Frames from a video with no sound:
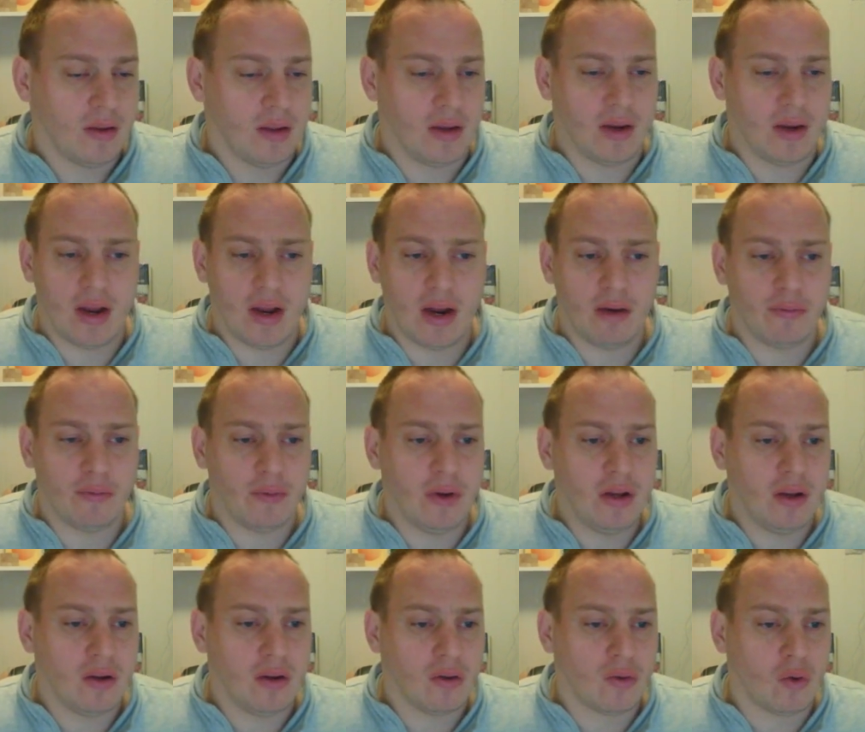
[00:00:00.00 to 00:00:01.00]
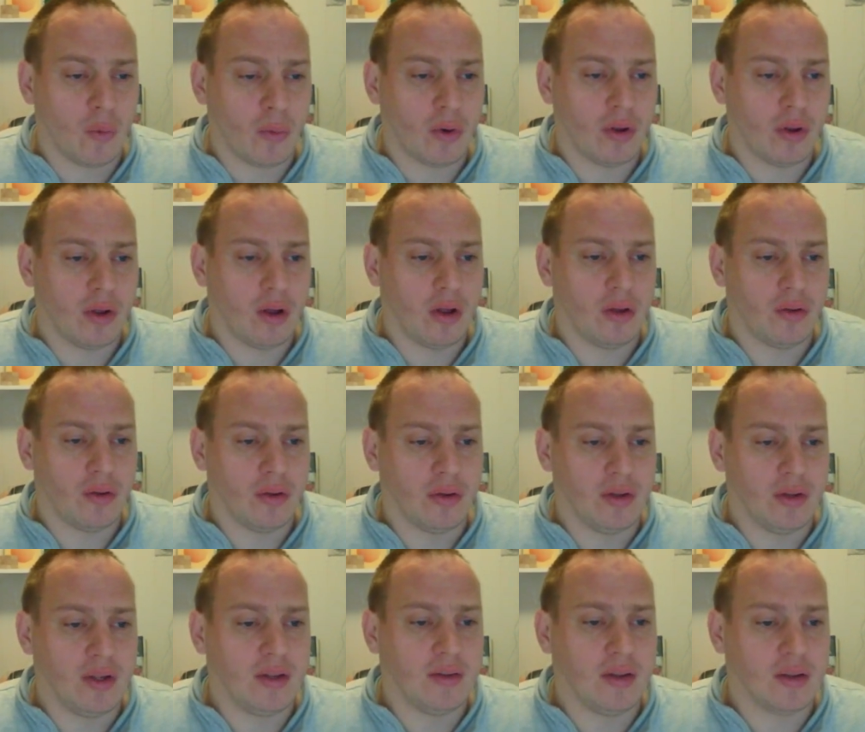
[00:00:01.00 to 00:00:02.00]
In every Kabrial you
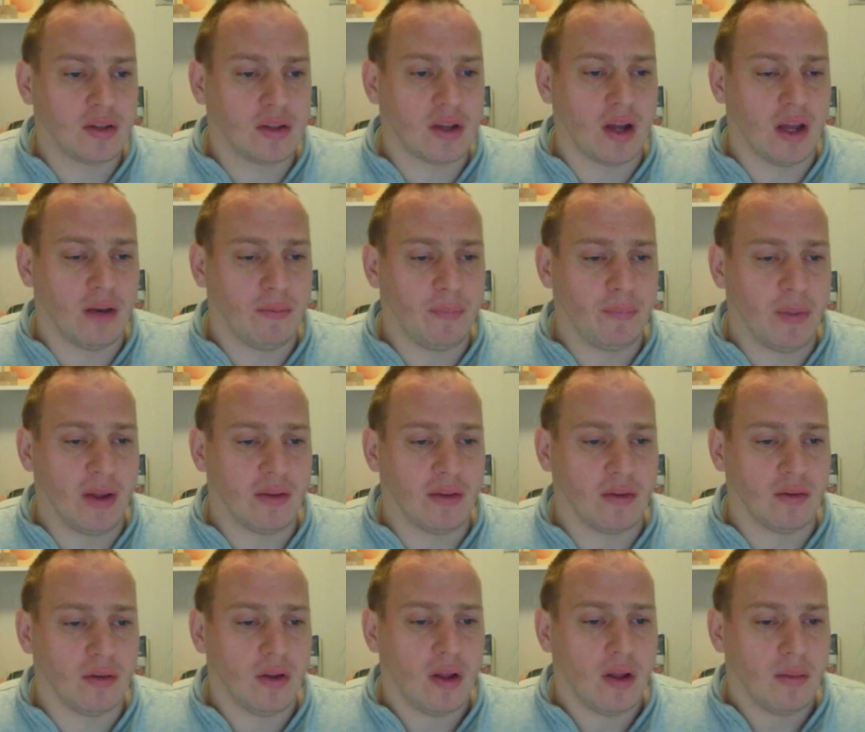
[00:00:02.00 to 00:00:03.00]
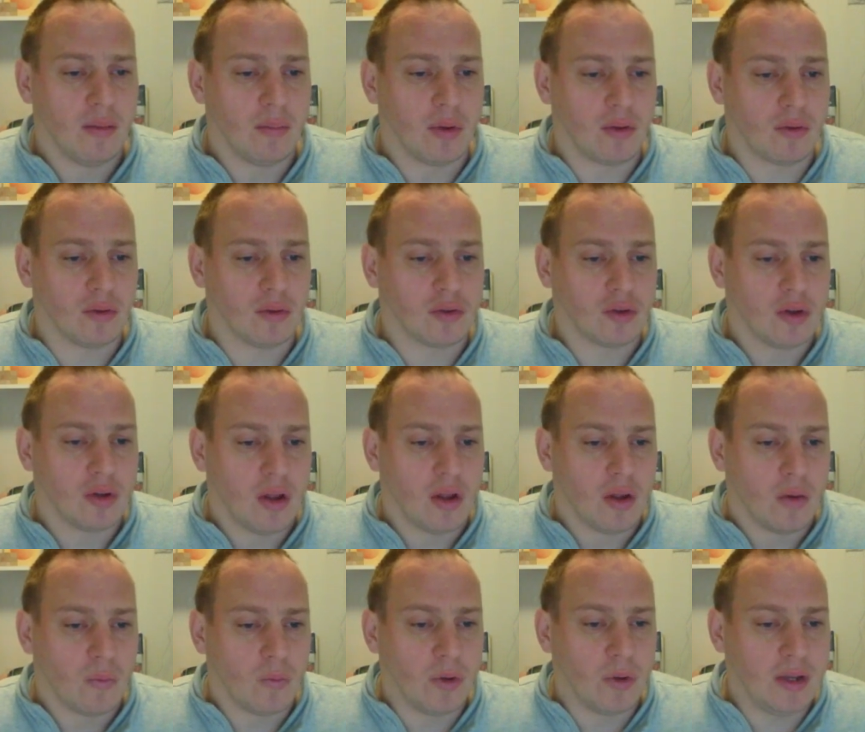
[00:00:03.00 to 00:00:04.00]
need this kind of pattern because
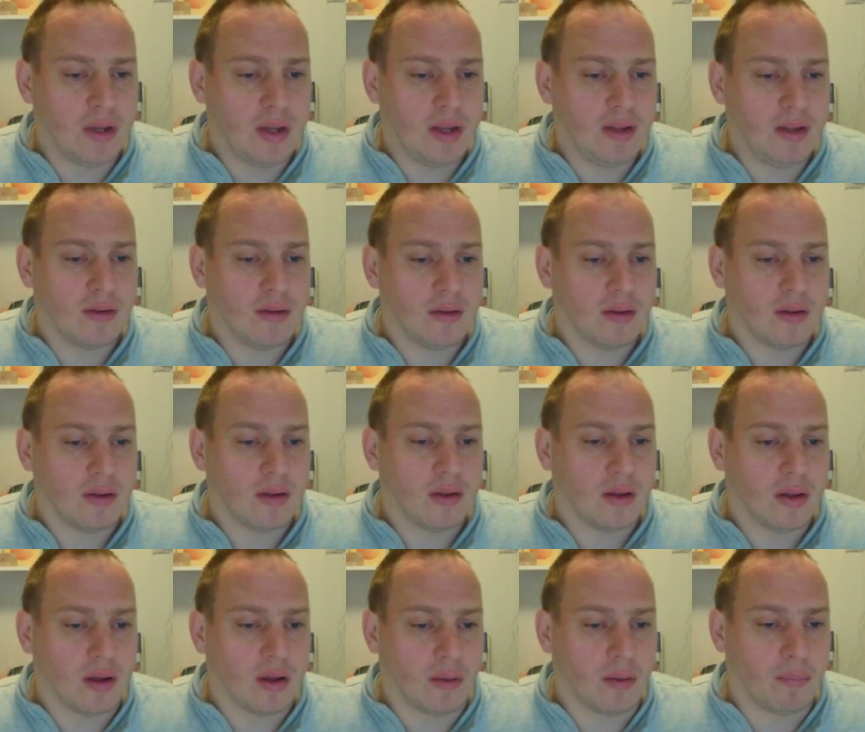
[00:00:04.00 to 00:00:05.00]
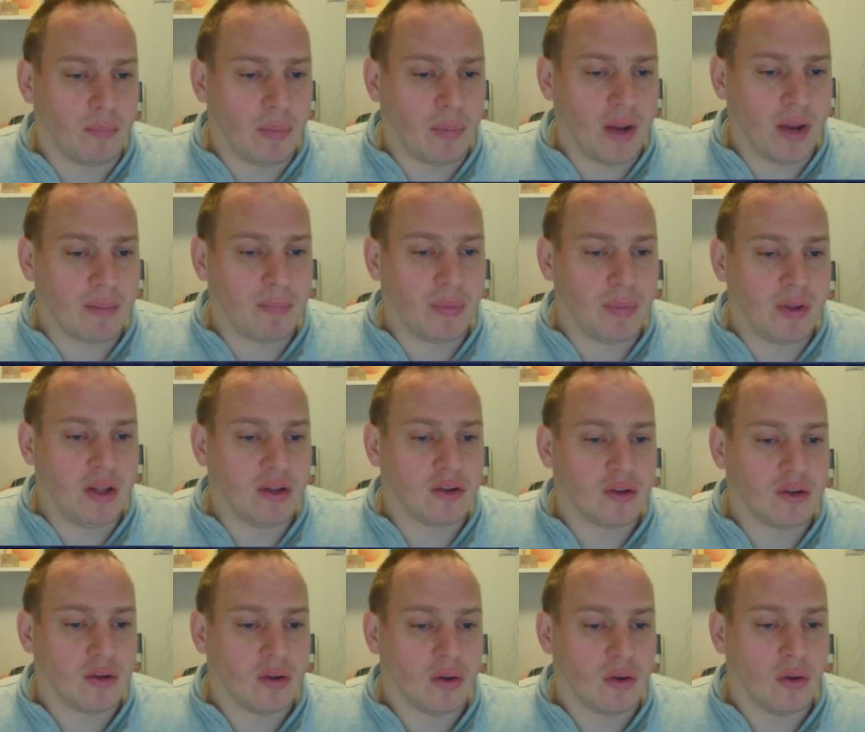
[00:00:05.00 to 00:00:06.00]
we need a black
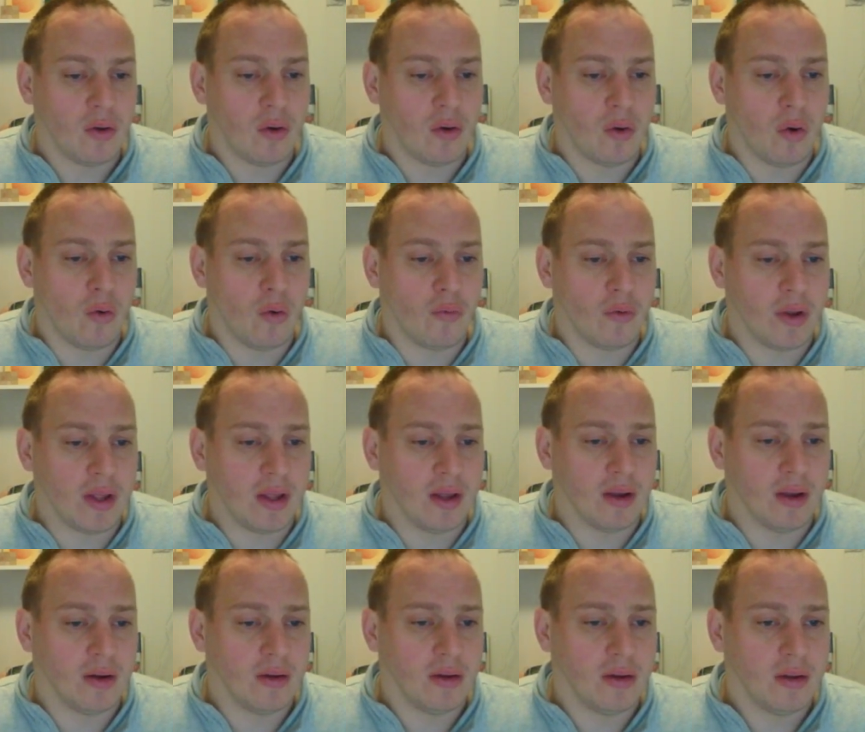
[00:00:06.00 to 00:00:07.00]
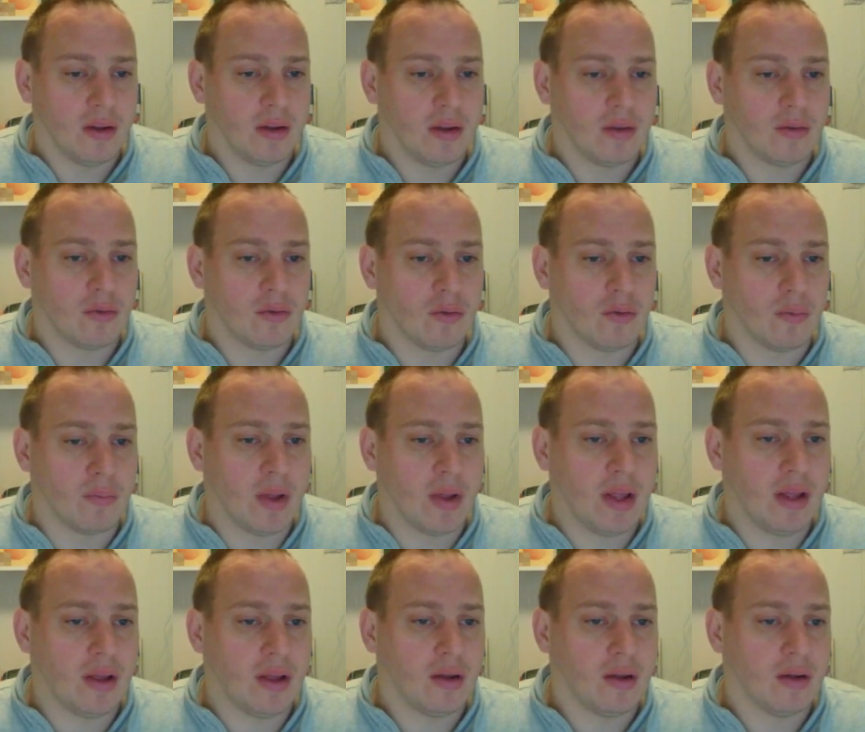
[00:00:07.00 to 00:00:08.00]
piece over here to
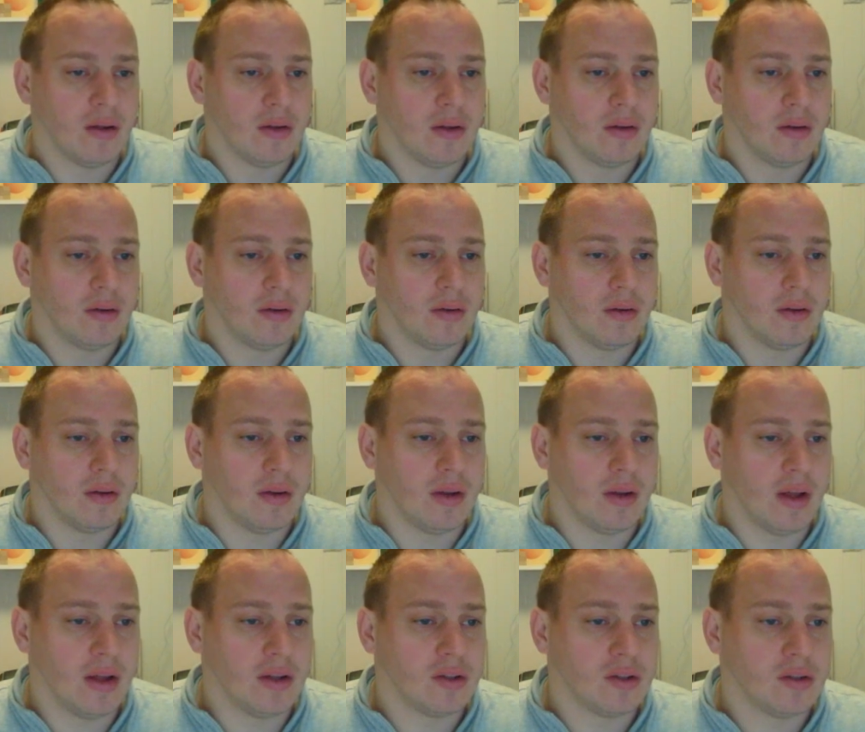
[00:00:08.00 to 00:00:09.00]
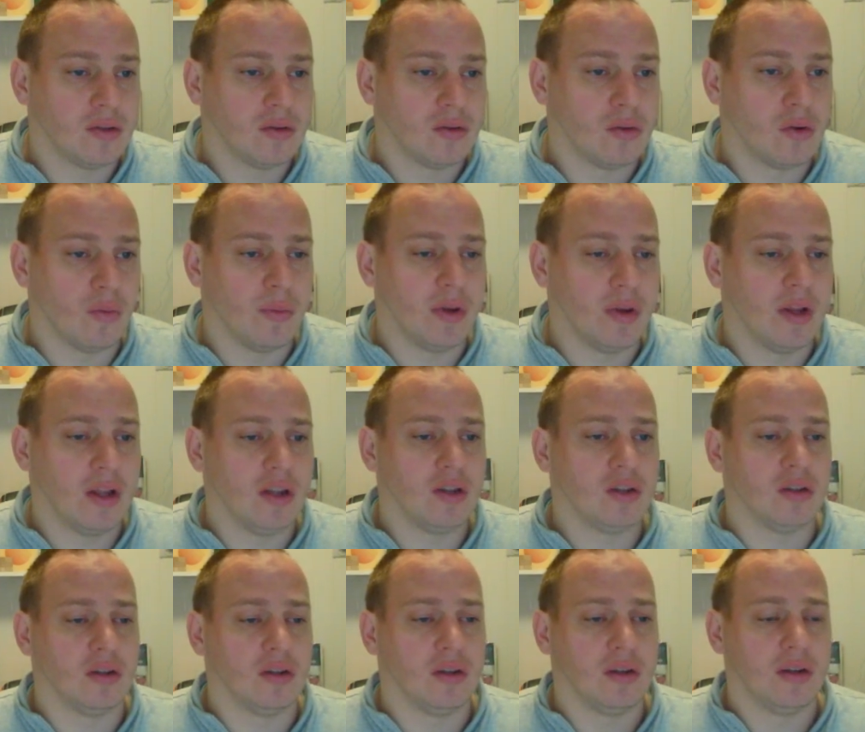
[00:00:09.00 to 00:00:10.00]
make the nice
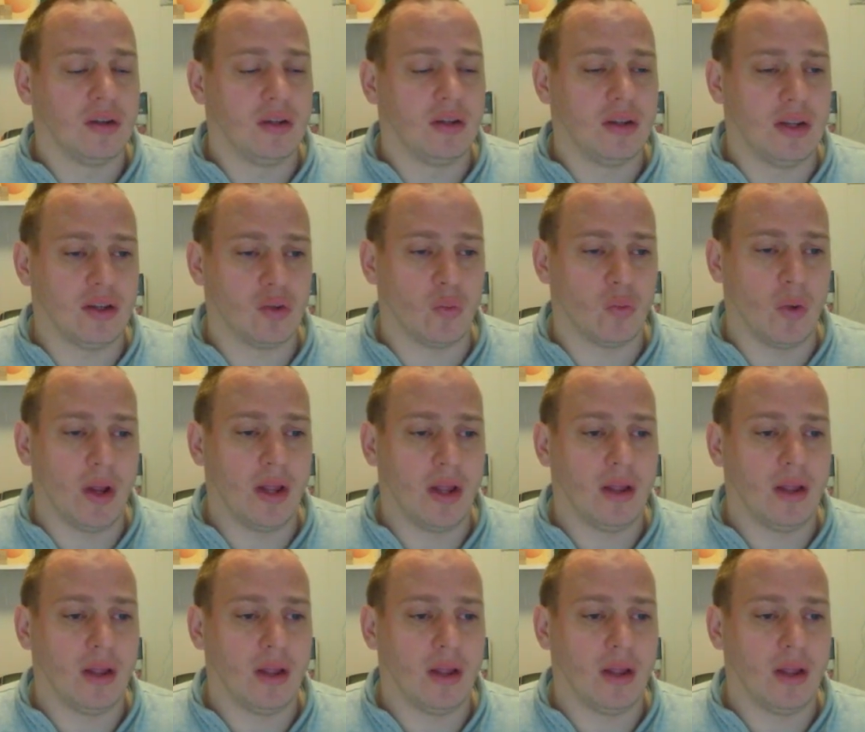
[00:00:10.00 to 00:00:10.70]
combination this way.